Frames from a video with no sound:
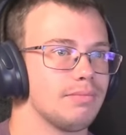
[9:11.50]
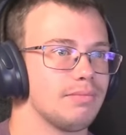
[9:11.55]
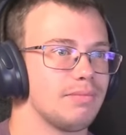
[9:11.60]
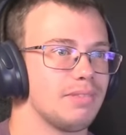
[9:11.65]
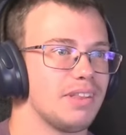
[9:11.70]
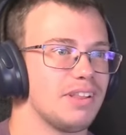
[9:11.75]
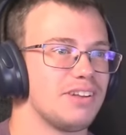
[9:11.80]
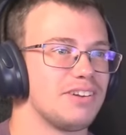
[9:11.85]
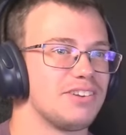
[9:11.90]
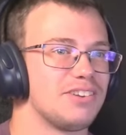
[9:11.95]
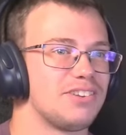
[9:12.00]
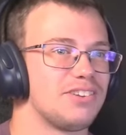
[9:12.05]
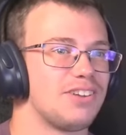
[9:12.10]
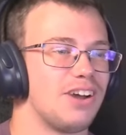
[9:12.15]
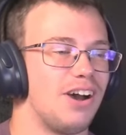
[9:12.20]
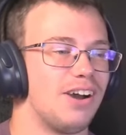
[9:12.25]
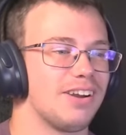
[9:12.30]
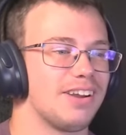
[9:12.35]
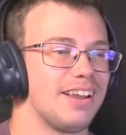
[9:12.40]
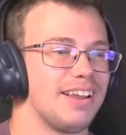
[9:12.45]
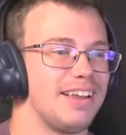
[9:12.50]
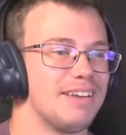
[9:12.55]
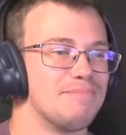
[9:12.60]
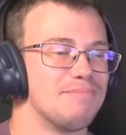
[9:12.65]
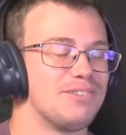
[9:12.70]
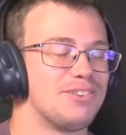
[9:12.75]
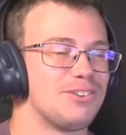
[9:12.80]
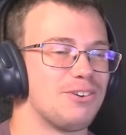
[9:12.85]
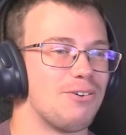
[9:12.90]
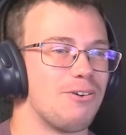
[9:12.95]
They're stalking him
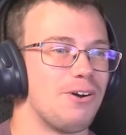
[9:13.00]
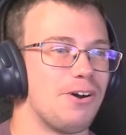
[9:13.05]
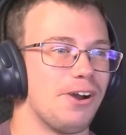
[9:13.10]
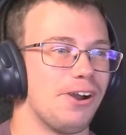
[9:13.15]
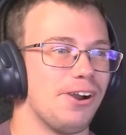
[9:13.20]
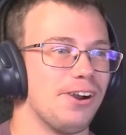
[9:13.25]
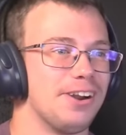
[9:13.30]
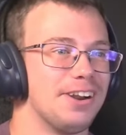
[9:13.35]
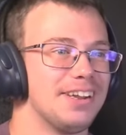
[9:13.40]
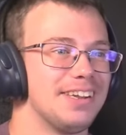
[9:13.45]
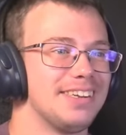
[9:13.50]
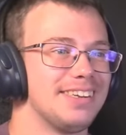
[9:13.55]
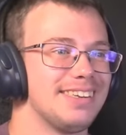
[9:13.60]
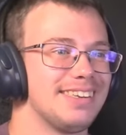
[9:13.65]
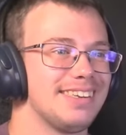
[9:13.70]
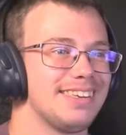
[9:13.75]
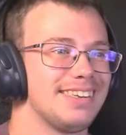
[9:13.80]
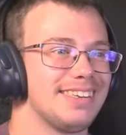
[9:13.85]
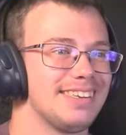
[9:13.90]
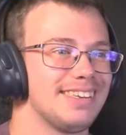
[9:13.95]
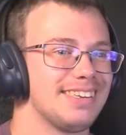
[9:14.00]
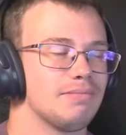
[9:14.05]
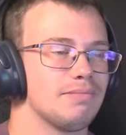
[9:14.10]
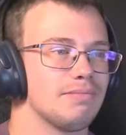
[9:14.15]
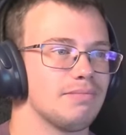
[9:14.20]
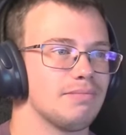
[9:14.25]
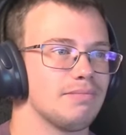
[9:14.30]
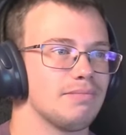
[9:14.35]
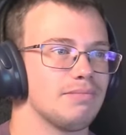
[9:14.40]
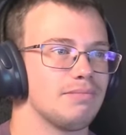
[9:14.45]
so hard.
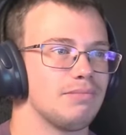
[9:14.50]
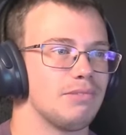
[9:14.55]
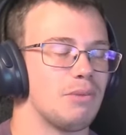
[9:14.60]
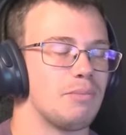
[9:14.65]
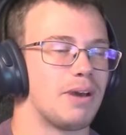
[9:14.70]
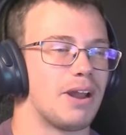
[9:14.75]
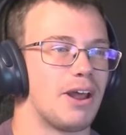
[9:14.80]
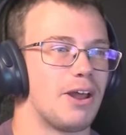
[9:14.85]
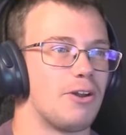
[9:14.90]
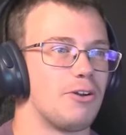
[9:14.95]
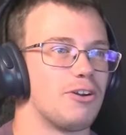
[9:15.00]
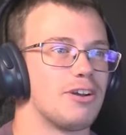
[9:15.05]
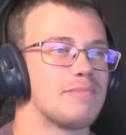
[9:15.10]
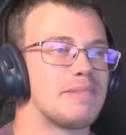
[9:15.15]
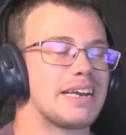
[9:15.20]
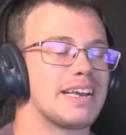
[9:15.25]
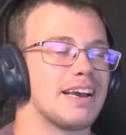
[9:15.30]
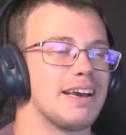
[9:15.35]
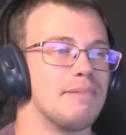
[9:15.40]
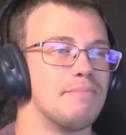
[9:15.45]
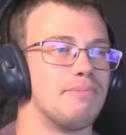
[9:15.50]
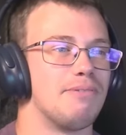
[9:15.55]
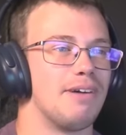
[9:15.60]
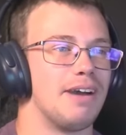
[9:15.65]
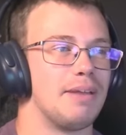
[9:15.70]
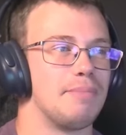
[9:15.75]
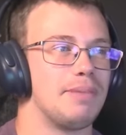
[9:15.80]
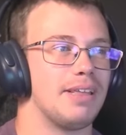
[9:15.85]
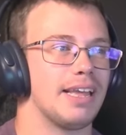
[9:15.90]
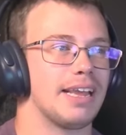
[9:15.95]
They're about to hold him at gunpoint
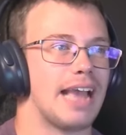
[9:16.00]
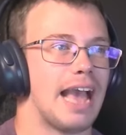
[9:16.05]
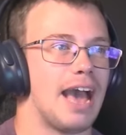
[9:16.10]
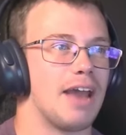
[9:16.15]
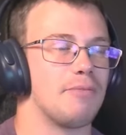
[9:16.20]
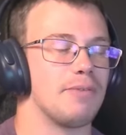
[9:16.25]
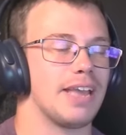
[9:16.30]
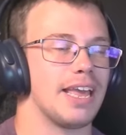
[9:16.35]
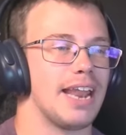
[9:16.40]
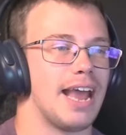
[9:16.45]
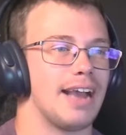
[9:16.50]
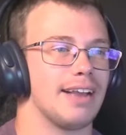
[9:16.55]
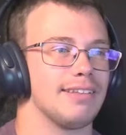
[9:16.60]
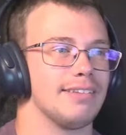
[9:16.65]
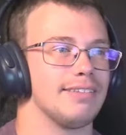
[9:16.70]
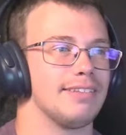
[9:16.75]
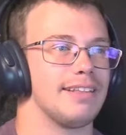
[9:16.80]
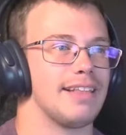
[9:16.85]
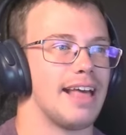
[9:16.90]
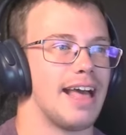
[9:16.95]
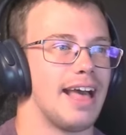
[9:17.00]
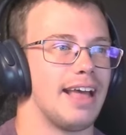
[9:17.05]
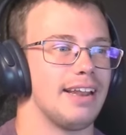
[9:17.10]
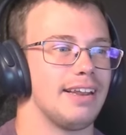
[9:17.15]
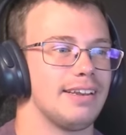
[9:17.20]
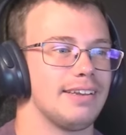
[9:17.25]
and be like, how do we get access to that?